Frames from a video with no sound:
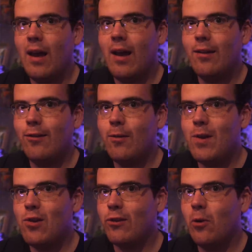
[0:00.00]
And so
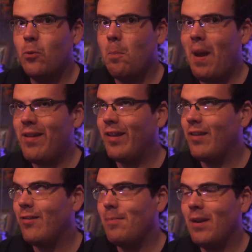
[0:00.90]
we just got more basic
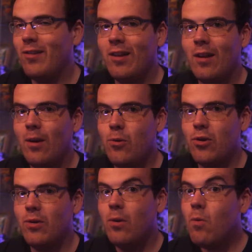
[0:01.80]
and simplistic
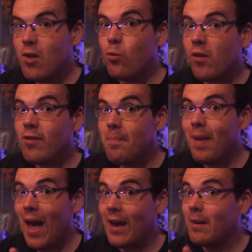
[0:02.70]
conclusion. Which wasn't
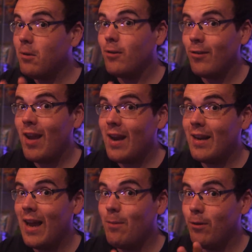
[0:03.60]
bad, I'm not saying
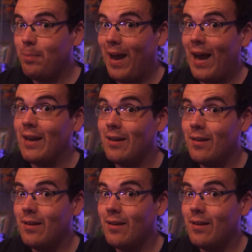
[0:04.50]
that it was bad.